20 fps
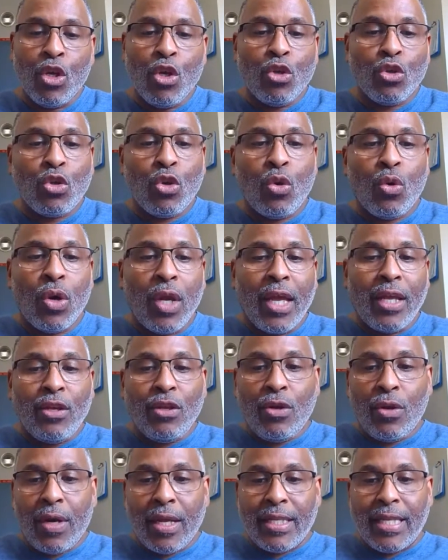So, you
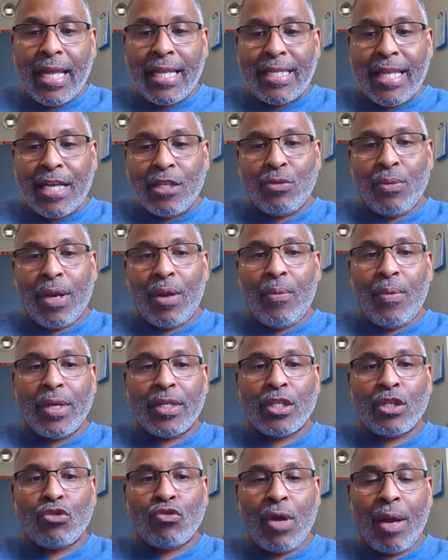know, that's what I
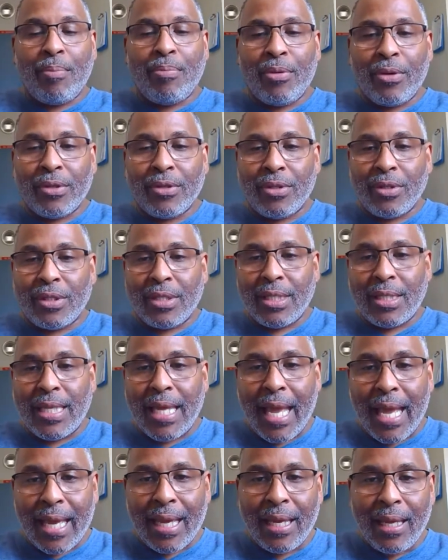wanted to drop on you
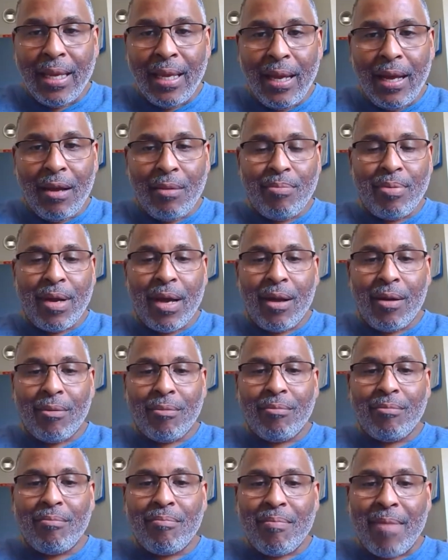today
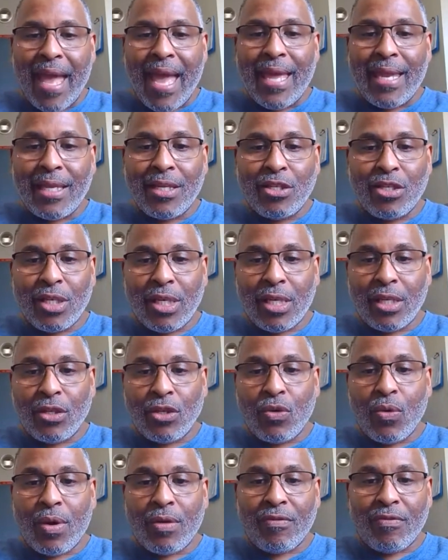about managing
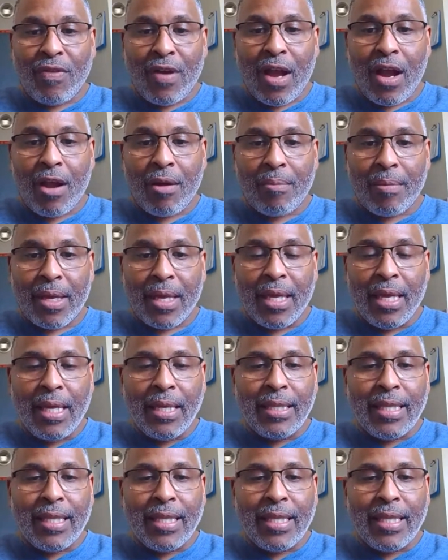your environment,